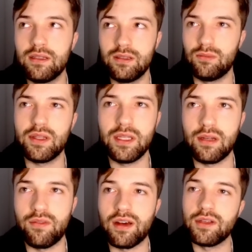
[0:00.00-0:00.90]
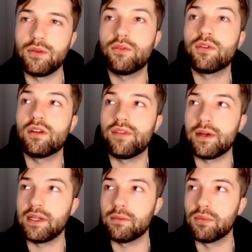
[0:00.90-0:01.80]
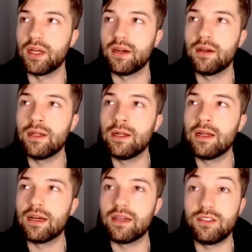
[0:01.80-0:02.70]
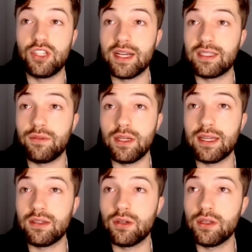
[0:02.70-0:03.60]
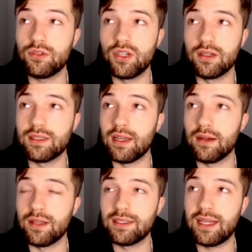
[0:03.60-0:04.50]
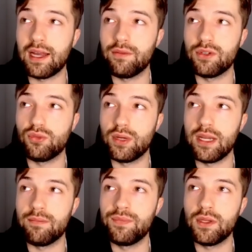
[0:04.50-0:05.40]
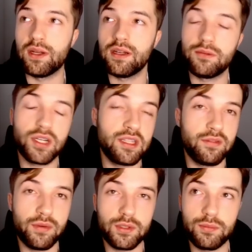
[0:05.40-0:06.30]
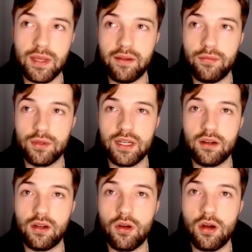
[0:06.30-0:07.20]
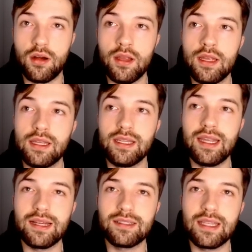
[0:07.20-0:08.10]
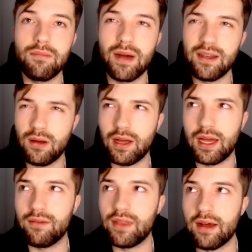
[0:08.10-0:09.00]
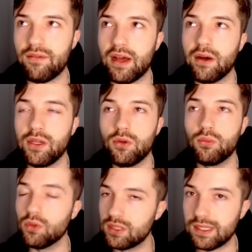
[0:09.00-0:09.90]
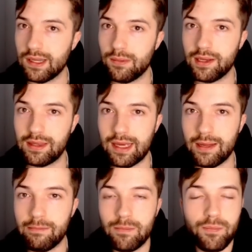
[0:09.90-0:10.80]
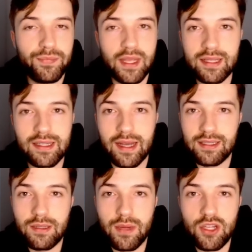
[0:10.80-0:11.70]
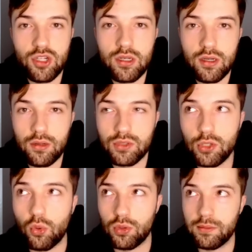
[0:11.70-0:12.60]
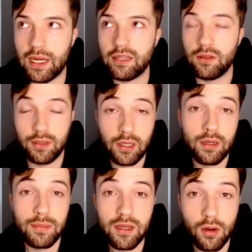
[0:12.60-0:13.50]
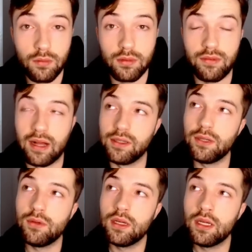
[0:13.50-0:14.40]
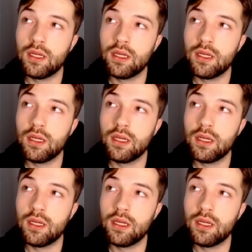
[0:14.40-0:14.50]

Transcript: really good value for a very good player. Jets, if you get Antonio Johnson here, that's kind of a dream. You ended up trading the first pick for Derek Carr. Yes, he might not have that value. We'll see about that. It's an estimation. You know, it's a quarterback. They're going to be overvalued.